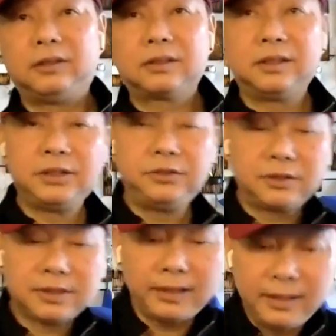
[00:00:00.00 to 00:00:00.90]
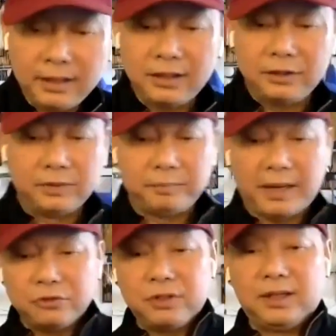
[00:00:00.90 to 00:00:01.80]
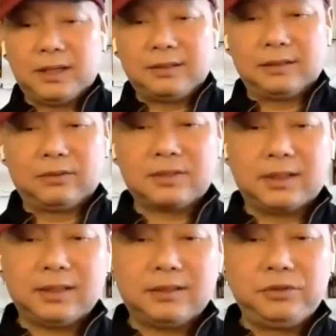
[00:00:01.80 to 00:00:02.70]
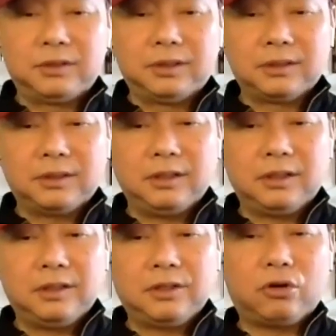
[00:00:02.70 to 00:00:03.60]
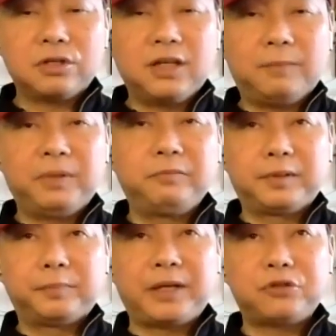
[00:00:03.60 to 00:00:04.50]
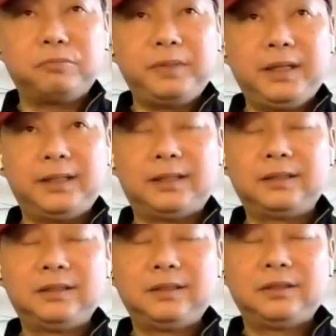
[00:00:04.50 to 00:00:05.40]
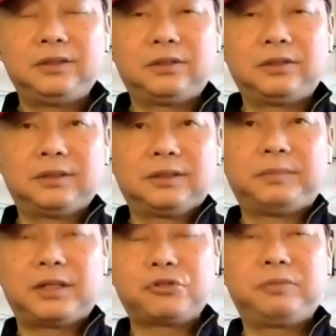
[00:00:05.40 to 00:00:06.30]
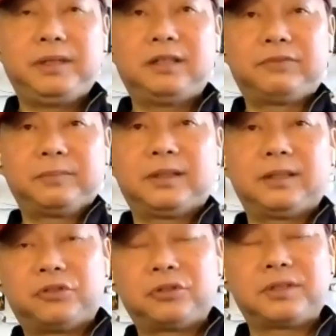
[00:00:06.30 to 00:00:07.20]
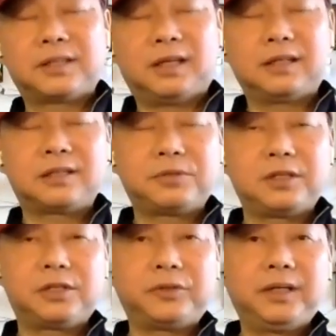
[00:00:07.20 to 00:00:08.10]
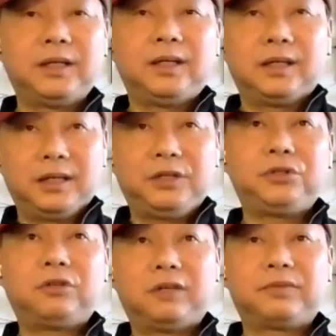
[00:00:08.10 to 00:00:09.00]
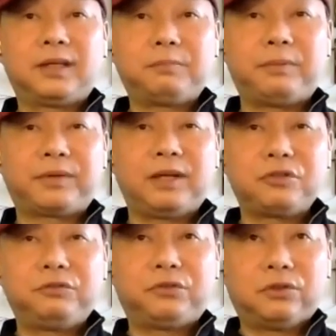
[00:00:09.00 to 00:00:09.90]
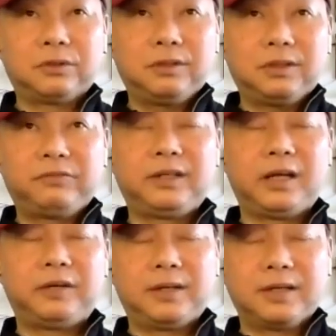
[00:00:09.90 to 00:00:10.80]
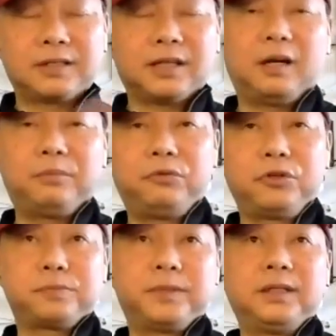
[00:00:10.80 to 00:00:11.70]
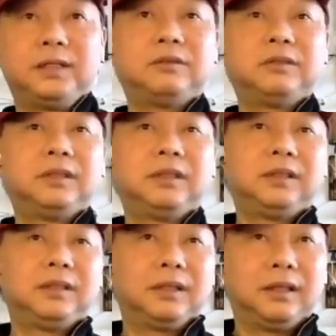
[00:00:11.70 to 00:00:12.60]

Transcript: And I will continue. So you mentioned that looks like you're cross-lapping with the metro media. You know, the metro media from the Toronto Star subsidiary, they do have like publication for different areas, like Scarborough, Richmond Hill.